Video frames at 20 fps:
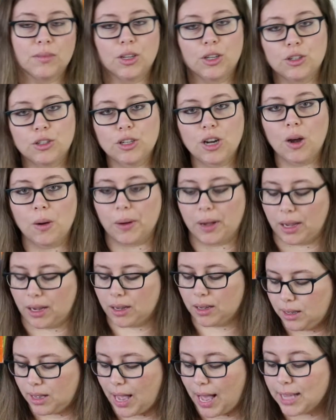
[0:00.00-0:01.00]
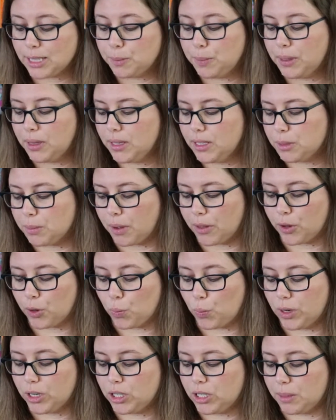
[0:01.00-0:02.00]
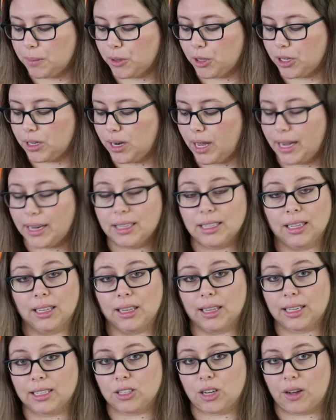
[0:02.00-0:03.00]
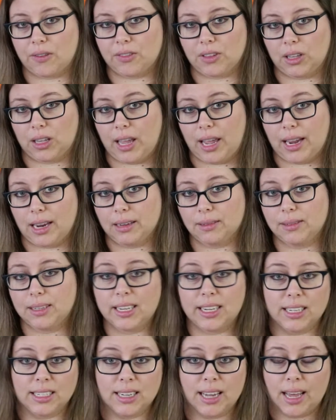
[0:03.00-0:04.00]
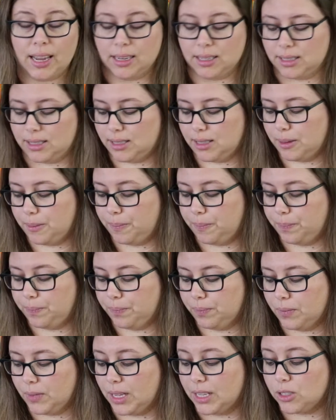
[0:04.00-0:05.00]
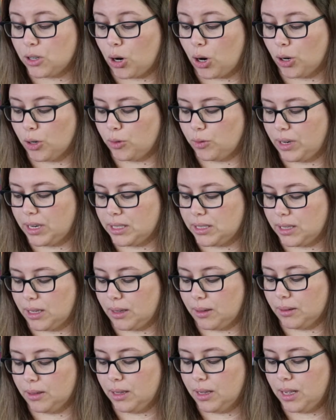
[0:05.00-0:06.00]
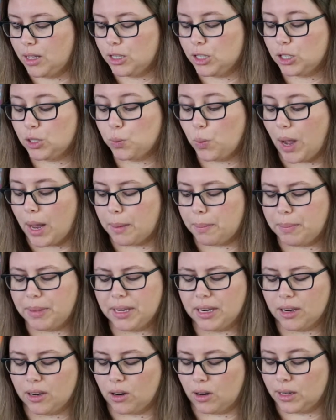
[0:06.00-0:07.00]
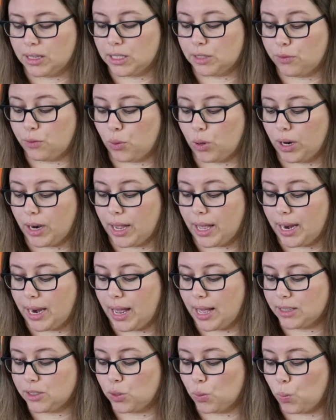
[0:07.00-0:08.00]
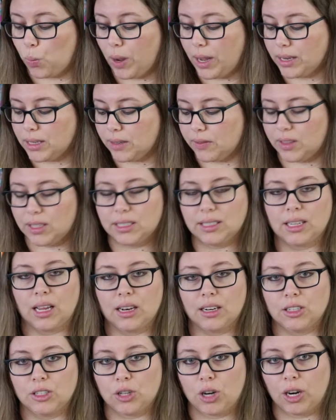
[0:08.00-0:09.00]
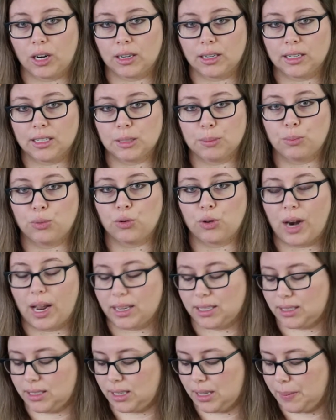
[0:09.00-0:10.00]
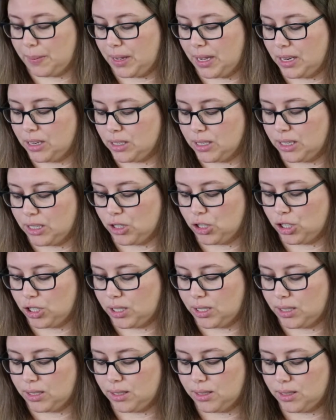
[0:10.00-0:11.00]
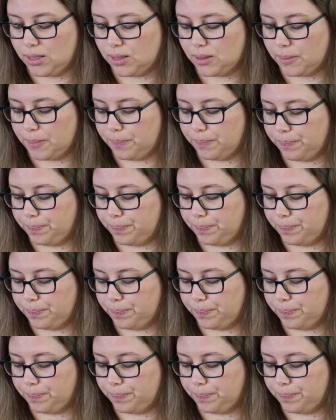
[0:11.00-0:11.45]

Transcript: Showing, as Billy's mother wished him good night and clicked off the light, he tensed, his heart racing. Sweat beaded on his forehead as the weight of the sudden darkness pressed him into his sheets.